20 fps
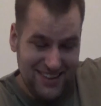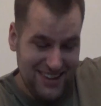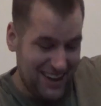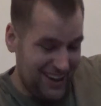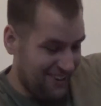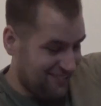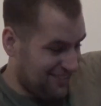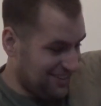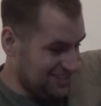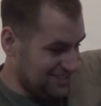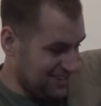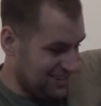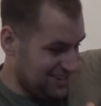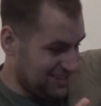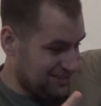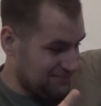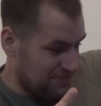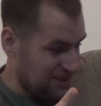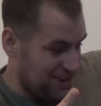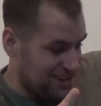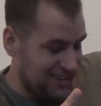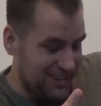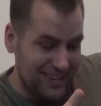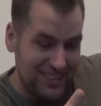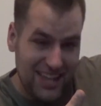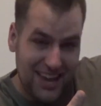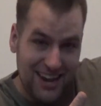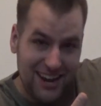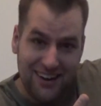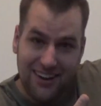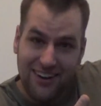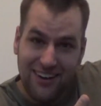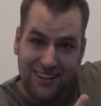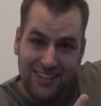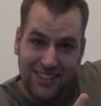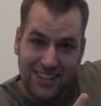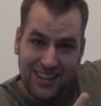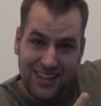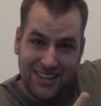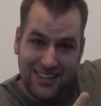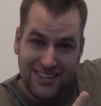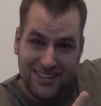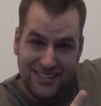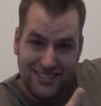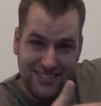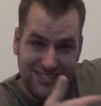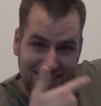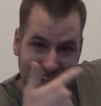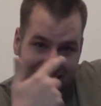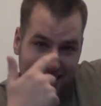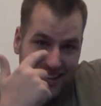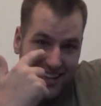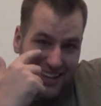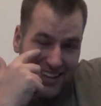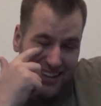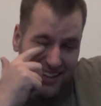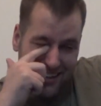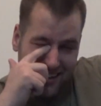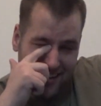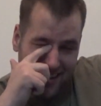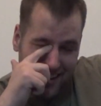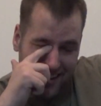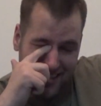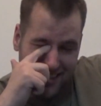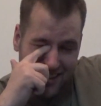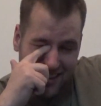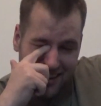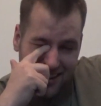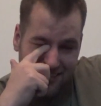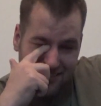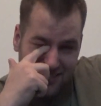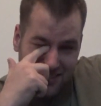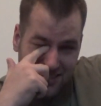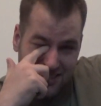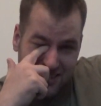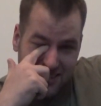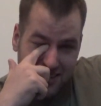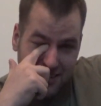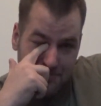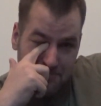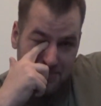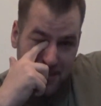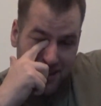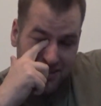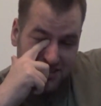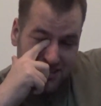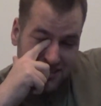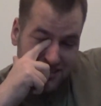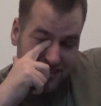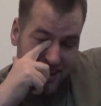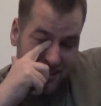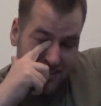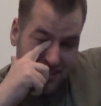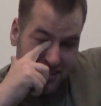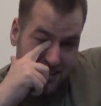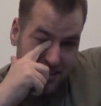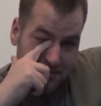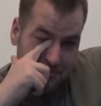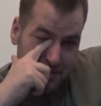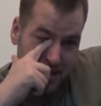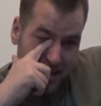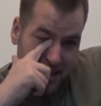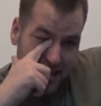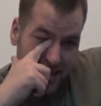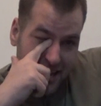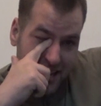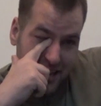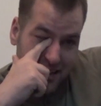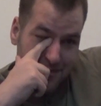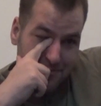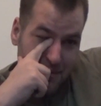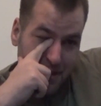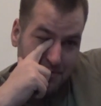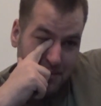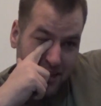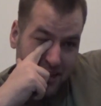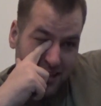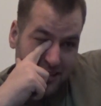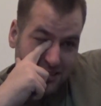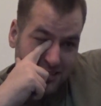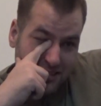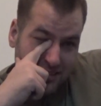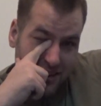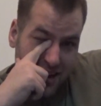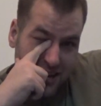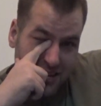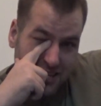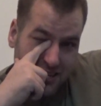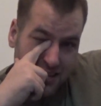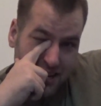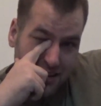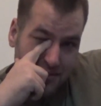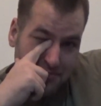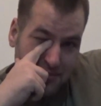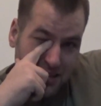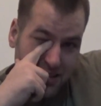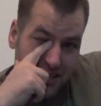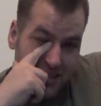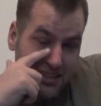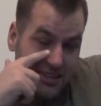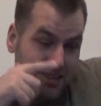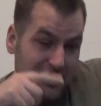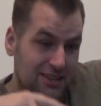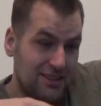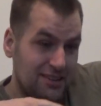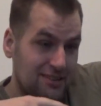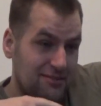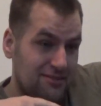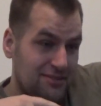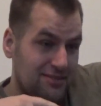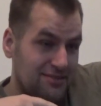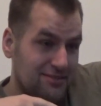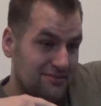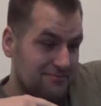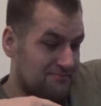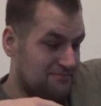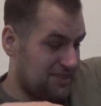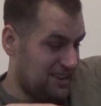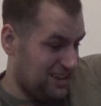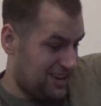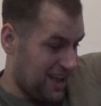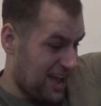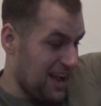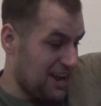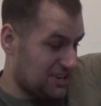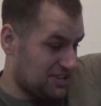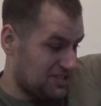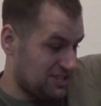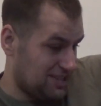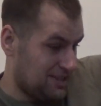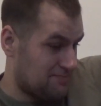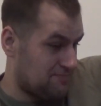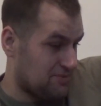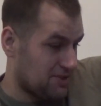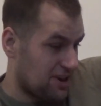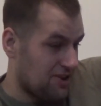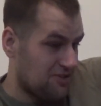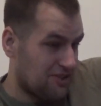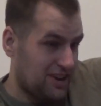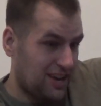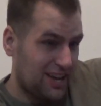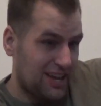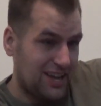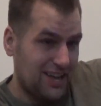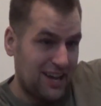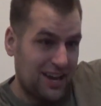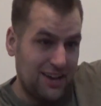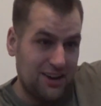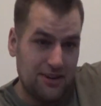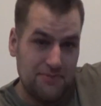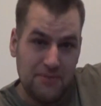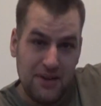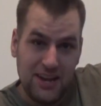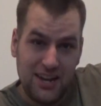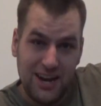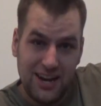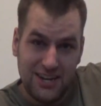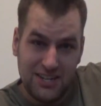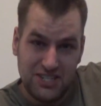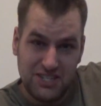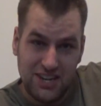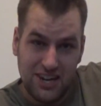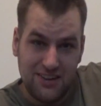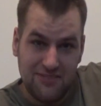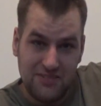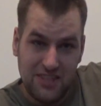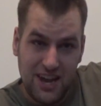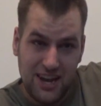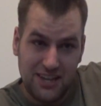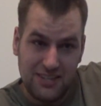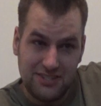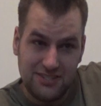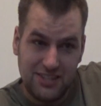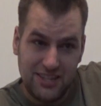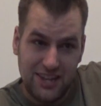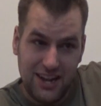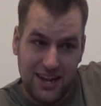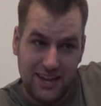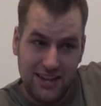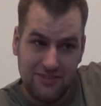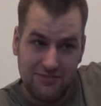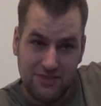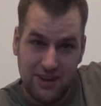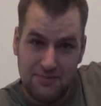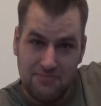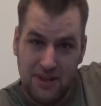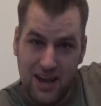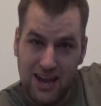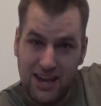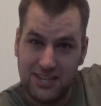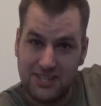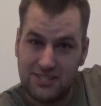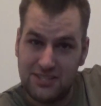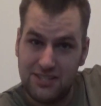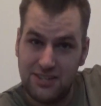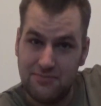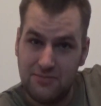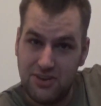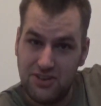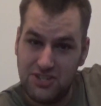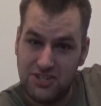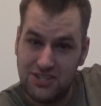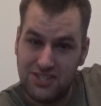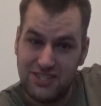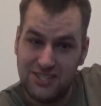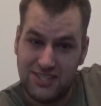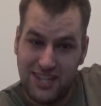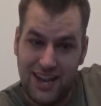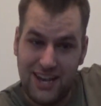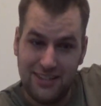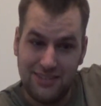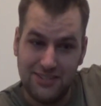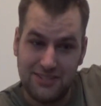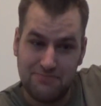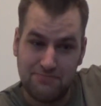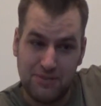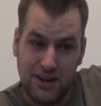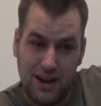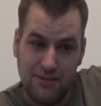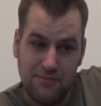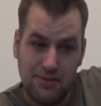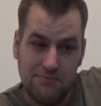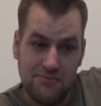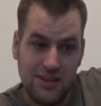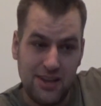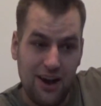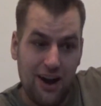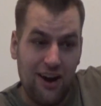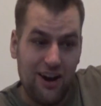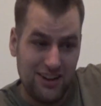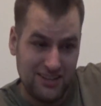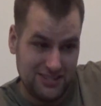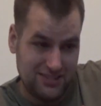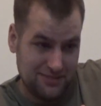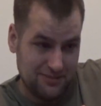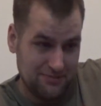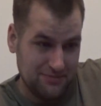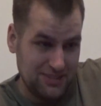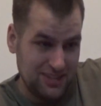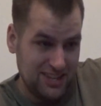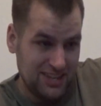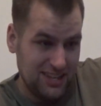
I wasn't expecting that at all. I thought it was just going to bounce around a little bit, maybe get scratched up. But it actually broke. I hope I got a shot of that that I can run back in slow motion, because that is probably awesome.